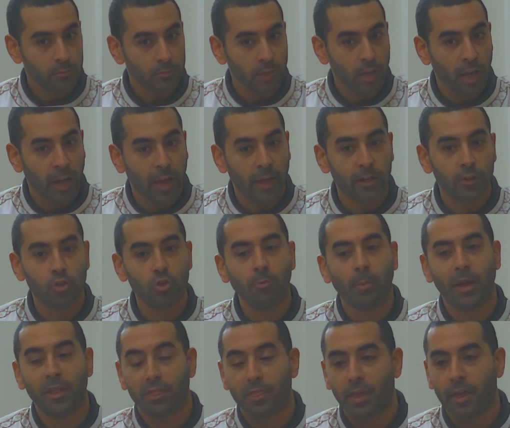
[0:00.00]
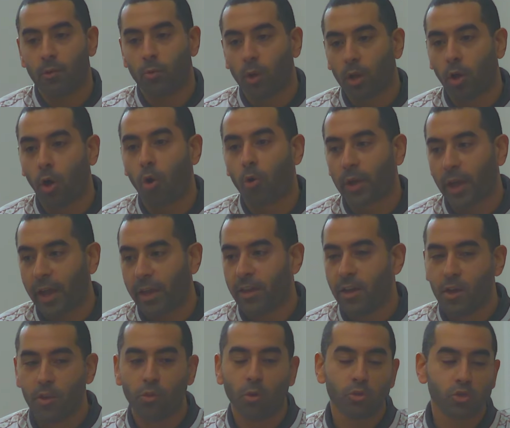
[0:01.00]
And you might think, well, okay,
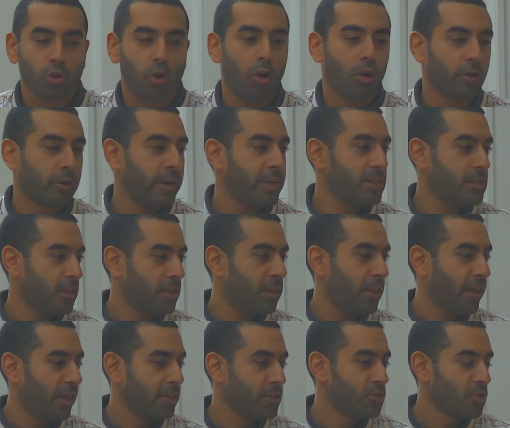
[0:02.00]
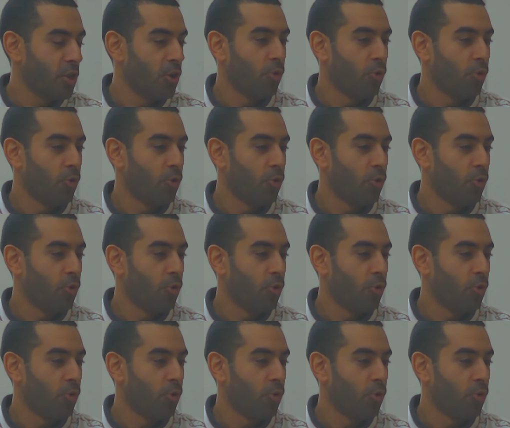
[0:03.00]
those are all crazy things.